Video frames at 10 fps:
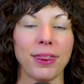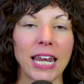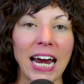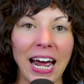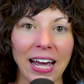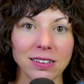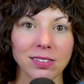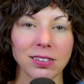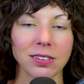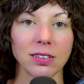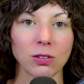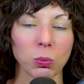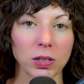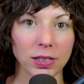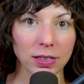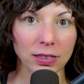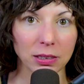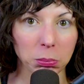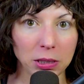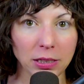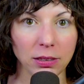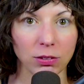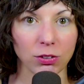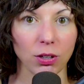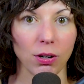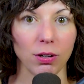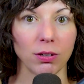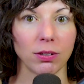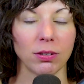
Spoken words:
That is what healing means, y'all.